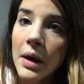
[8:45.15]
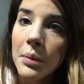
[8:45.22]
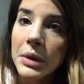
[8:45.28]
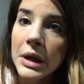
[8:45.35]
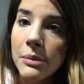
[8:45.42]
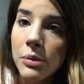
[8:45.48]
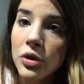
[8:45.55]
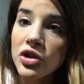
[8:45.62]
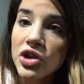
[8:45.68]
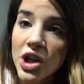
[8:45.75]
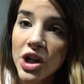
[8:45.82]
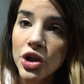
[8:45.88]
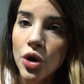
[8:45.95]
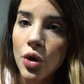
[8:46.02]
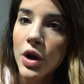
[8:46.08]
People
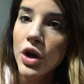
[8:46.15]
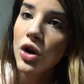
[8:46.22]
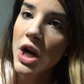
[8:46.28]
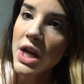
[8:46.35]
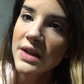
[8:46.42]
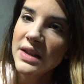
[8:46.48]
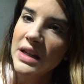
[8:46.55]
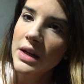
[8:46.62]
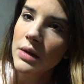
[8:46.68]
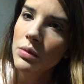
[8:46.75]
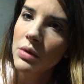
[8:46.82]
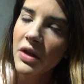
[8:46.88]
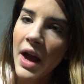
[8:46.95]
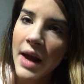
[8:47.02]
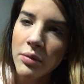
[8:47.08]
started going crazy
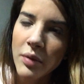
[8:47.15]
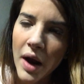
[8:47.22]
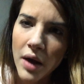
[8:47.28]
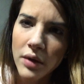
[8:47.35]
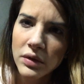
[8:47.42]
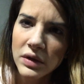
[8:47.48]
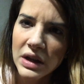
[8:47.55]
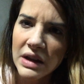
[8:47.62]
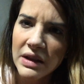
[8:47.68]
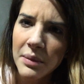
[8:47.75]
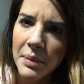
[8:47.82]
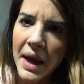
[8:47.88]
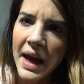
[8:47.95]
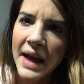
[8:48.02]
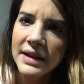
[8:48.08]
with eyebrows in the
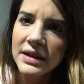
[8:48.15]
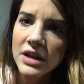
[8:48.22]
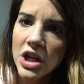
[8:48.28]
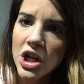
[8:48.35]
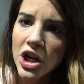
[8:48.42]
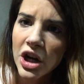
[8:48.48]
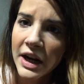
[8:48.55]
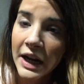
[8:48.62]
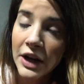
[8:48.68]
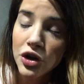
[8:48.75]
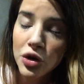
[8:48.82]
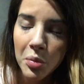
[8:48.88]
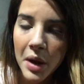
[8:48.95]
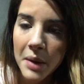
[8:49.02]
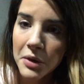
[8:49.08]
past year, and I
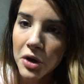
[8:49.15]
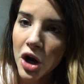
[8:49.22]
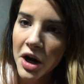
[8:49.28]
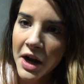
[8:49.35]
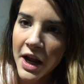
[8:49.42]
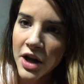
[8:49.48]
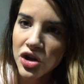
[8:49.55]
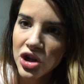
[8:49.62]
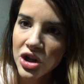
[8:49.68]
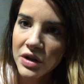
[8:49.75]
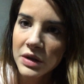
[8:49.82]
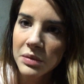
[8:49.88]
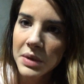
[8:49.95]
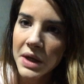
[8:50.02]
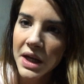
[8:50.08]
do blame the
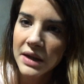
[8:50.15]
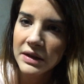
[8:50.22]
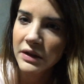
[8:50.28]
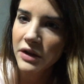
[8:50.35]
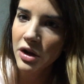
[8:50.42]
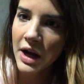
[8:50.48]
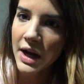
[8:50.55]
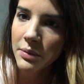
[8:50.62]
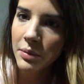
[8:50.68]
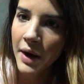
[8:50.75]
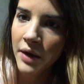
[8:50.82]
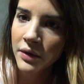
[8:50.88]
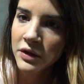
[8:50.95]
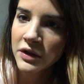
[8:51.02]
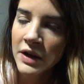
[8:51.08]
Kardashians because of their
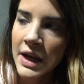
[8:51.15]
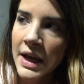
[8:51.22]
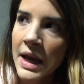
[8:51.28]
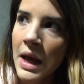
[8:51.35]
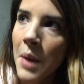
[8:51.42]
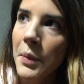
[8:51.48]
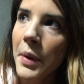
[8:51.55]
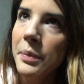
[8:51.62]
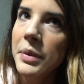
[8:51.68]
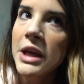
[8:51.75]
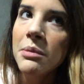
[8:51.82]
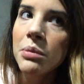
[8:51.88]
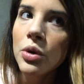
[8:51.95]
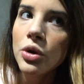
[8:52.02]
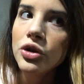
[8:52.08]
eyebrows. But
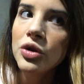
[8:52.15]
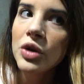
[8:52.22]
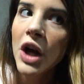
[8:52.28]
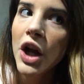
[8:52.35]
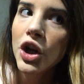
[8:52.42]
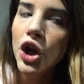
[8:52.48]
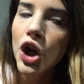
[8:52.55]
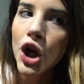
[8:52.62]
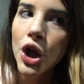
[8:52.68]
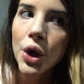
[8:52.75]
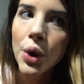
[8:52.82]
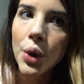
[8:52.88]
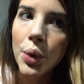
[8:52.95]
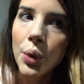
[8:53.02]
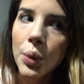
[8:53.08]
people do not
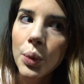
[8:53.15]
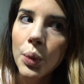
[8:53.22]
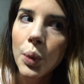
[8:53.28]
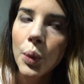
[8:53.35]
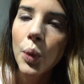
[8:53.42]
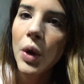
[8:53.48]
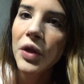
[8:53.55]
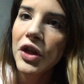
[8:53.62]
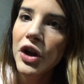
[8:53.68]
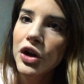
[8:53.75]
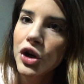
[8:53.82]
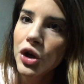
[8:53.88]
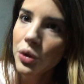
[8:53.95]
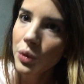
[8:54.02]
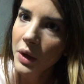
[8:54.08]
know what they're
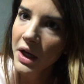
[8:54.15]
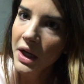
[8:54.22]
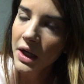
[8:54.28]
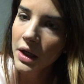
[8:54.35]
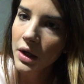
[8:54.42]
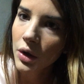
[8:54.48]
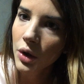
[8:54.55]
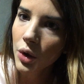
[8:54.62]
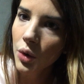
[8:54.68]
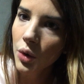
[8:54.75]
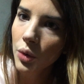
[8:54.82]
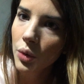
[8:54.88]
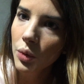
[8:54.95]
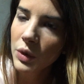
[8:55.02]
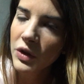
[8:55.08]
doing
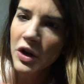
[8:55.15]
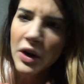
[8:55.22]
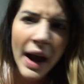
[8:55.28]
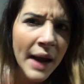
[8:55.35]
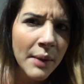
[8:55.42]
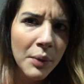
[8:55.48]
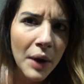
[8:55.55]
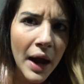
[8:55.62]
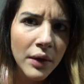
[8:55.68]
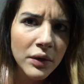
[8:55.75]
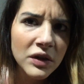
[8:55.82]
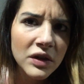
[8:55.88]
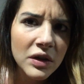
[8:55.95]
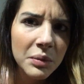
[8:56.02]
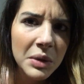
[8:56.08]
with their
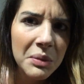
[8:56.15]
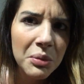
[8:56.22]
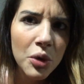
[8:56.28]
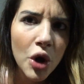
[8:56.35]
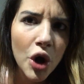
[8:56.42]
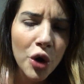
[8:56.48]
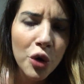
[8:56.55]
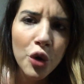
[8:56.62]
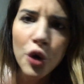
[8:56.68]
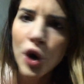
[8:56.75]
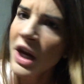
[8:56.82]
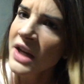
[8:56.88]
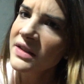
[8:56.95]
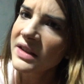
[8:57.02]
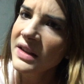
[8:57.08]
eyebrows. People go
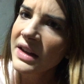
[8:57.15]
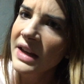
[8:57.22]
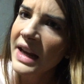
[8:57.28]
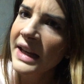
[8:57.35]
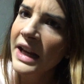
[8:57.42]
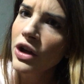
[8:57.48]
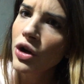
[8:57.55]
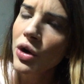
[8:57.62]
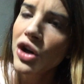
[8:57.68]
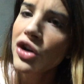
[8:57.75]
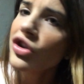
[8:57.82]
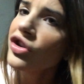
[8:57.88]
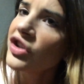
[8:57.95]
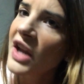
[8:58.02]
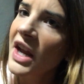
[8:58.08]
crazy, and I don't
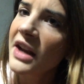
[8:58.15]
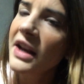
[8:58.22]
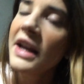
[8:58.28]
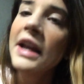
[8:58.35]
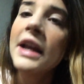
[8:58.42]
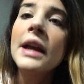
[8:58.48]
understand.